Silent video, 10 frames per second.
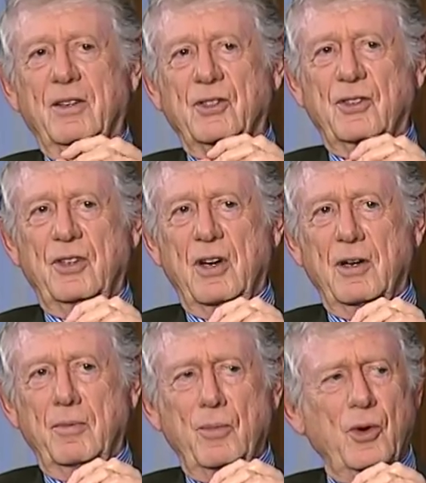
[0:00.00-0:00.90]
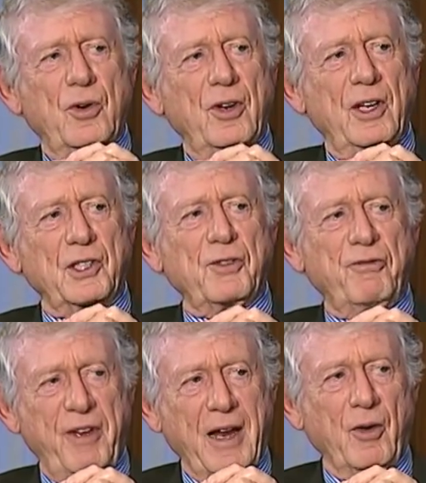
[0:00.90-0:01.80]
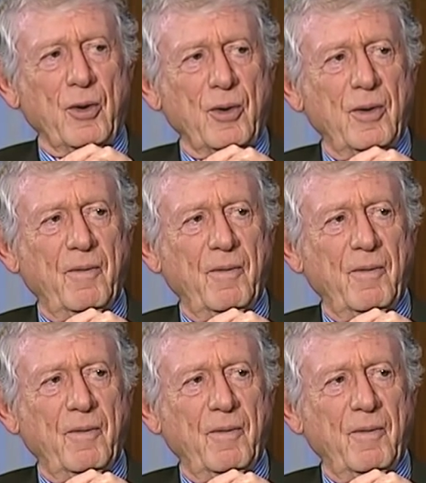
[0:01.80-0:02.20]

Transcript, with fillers: has gone more or less fallow